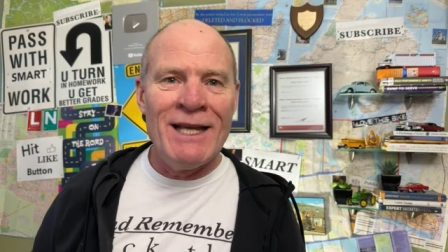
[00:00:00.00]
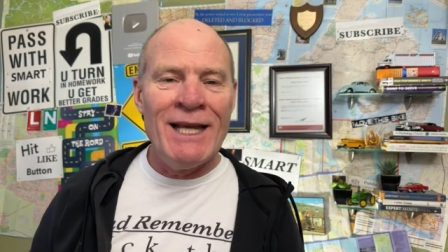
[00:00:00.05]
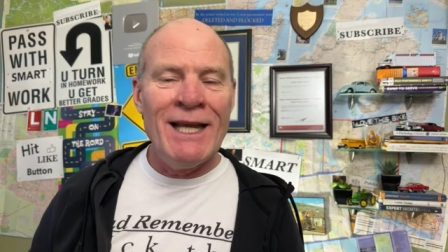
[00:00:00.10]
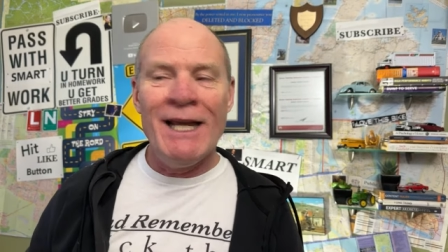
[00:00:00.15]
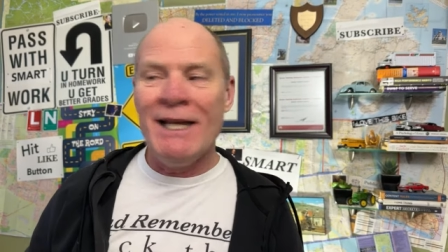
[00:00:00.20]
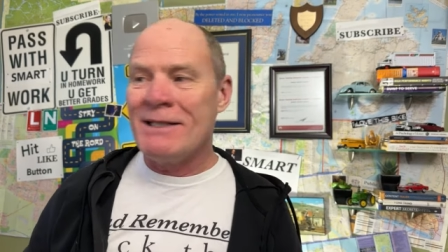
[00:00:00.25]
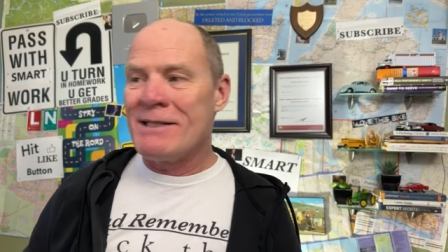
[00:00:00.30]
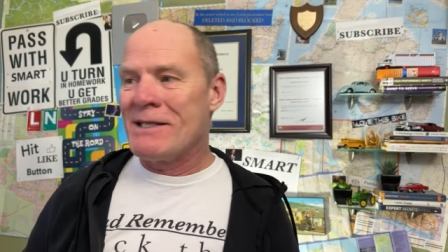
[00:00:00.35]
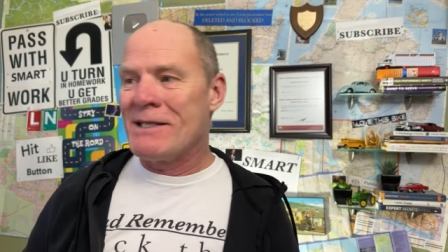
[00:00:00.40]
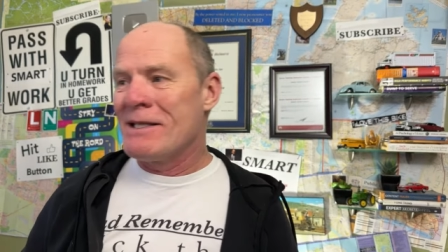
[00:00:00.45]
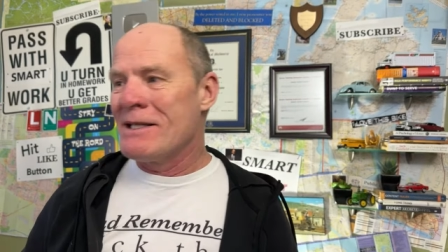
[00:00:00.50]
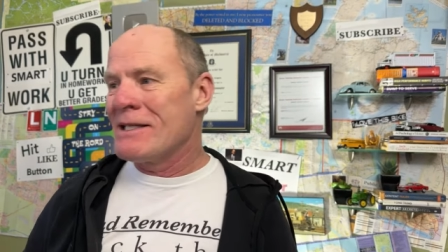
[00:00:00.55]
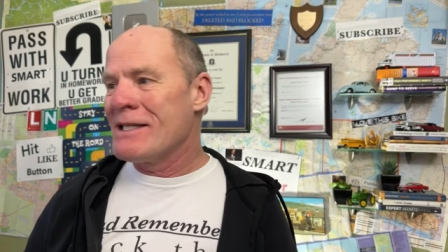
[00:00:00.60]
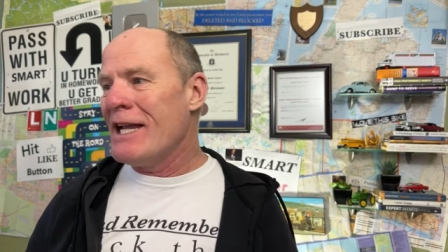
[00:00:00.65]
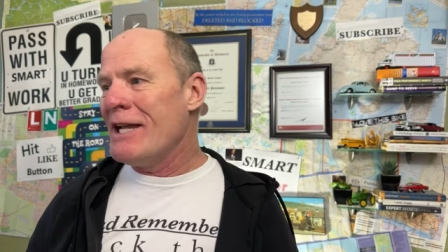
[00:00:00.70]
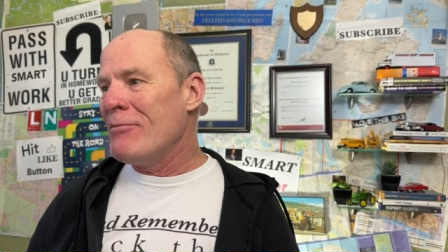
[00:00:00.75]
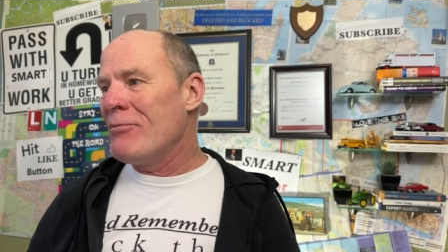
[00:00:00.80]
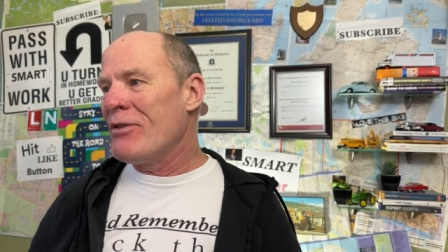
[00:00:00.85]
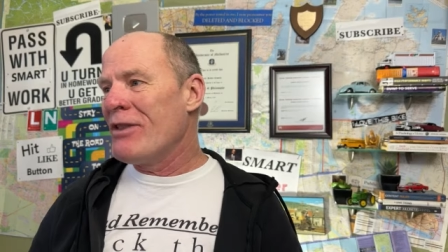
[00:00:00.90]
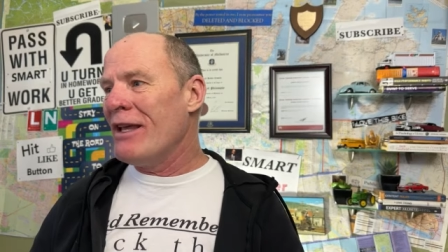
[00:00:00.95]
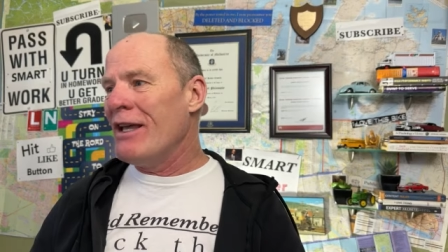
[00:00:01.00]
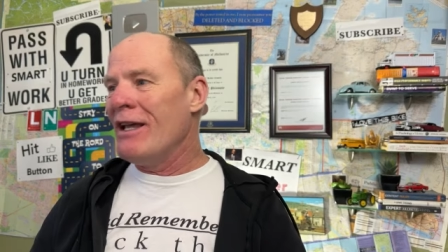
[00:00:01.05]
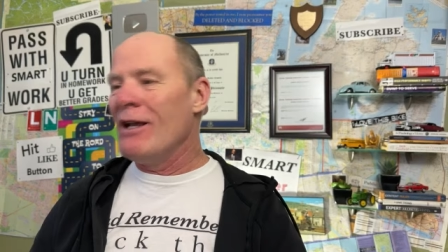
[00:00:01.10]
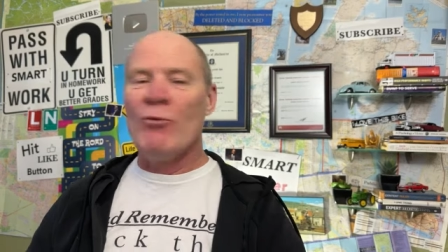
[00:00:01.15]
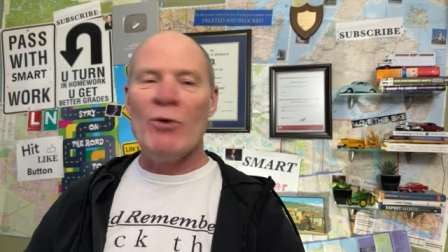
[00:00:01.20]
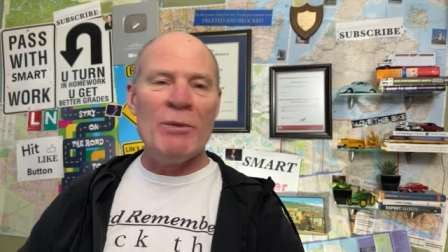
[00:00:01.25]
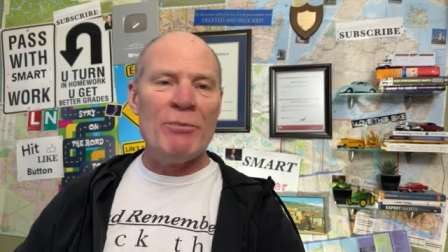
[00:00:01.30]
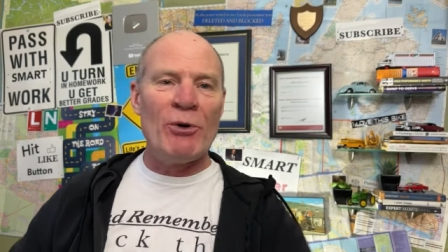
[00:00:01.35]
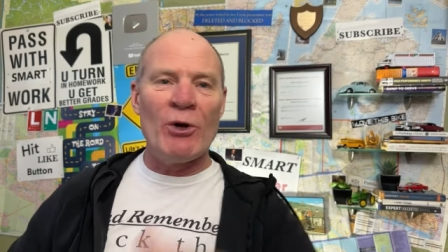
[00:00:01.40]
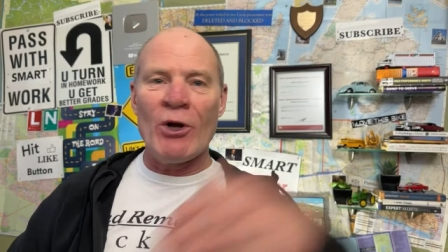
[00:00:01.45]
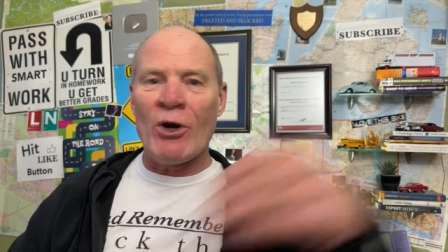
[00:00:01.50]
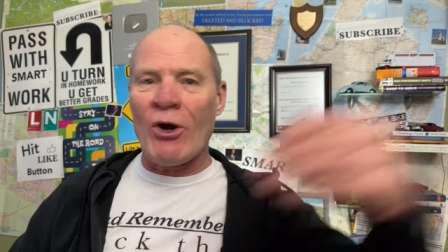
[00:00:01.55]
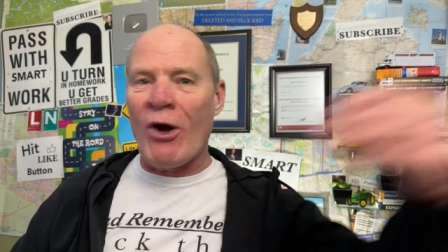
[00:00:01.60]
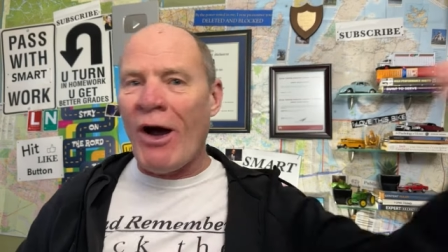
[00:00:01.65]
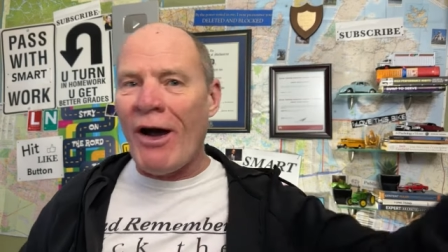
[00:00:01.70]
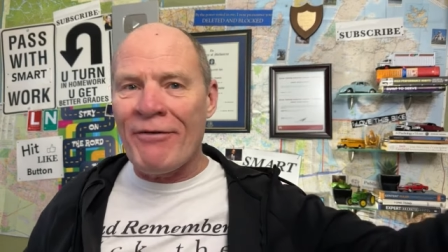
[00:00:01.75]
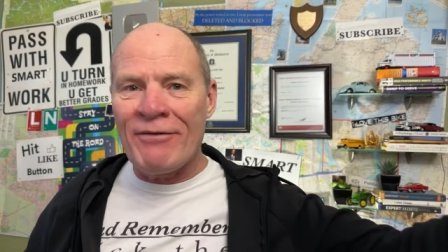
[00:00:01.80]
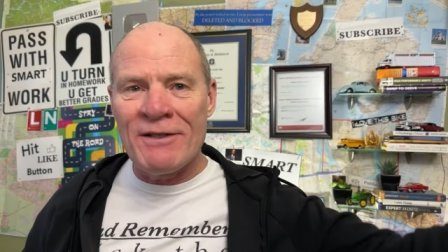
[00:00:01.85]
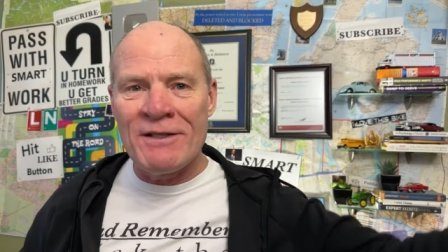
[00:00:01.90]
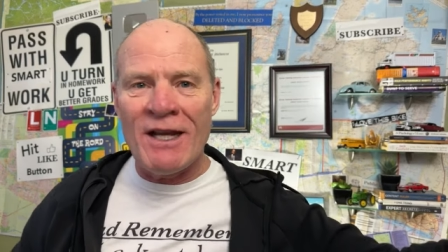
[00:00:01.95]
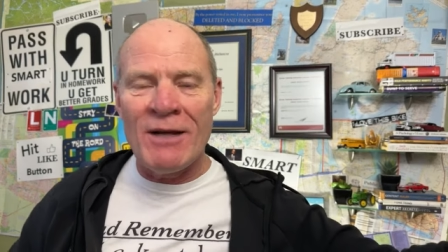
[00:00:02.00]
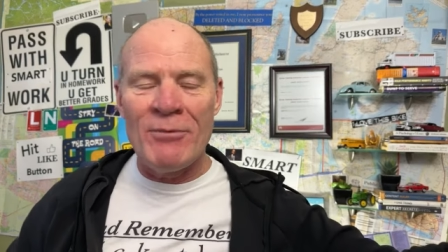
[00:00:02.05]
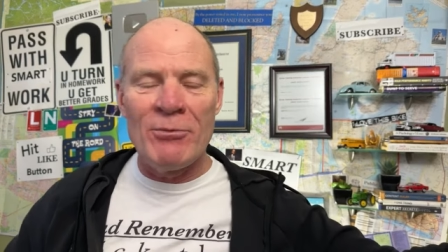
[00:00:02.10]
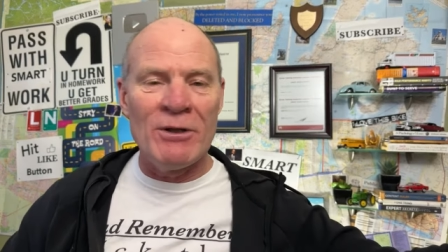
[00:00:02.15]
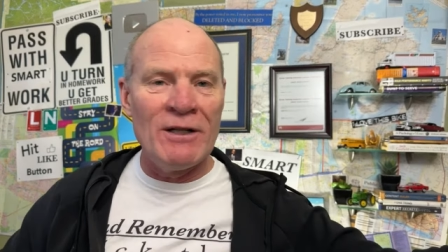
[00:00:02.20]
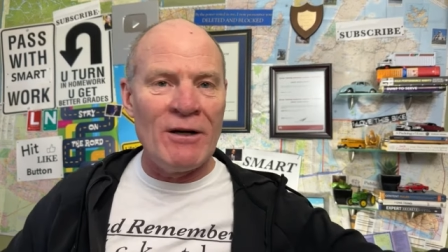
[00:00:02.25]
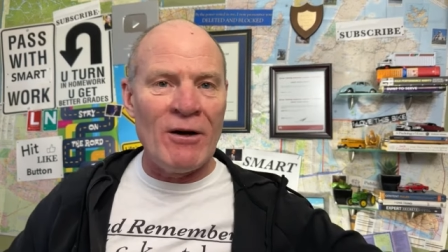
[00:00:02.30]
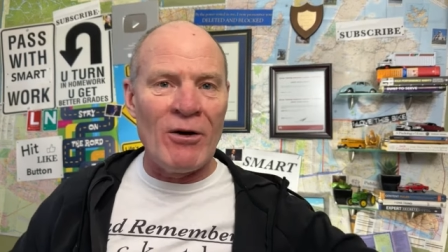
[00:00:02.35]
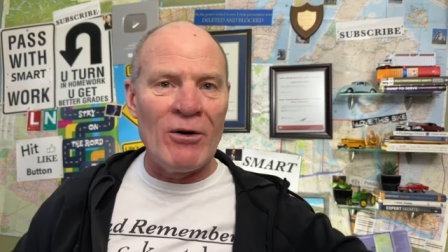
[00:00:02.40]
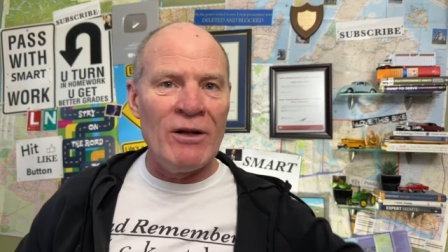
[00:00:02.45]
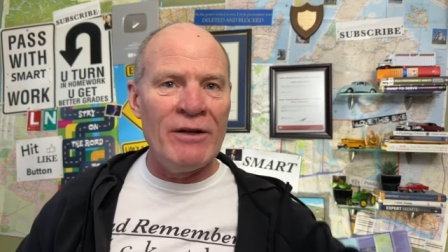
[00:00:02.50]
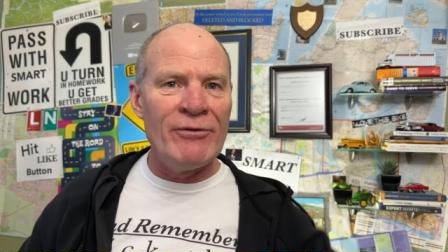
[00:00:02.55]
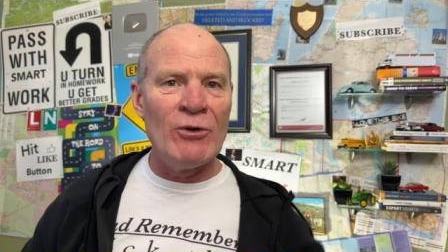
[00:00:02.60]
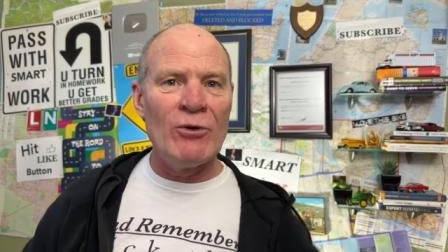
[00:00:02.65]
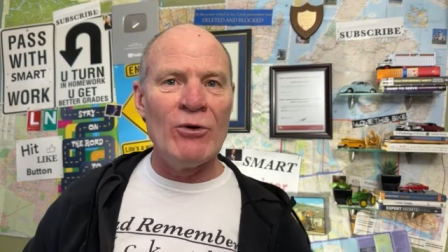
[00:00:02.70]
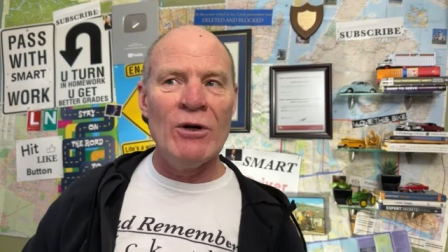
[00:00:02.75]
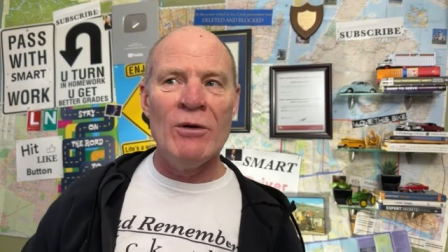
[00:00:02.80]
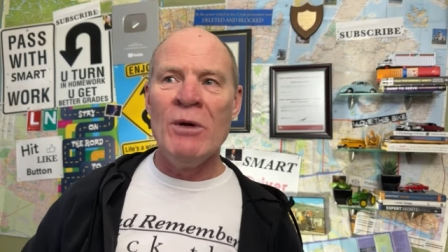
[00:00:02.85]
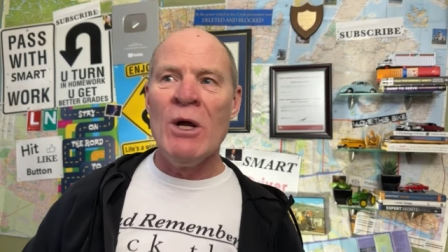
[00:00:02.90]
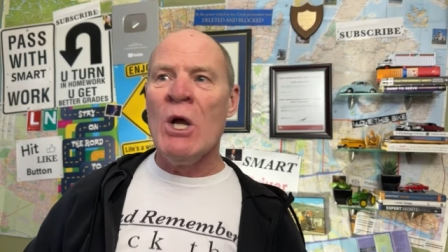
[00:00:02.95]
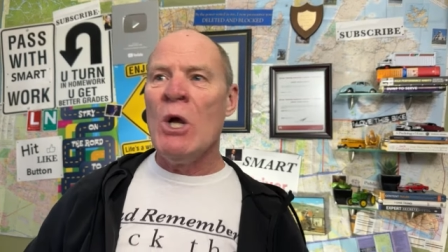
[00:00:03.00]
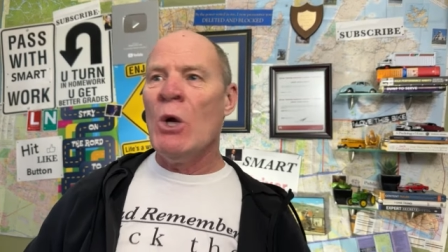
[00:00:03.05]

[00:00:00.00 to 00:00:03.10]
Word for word: It's the same thing. We put a coffee table in our living room,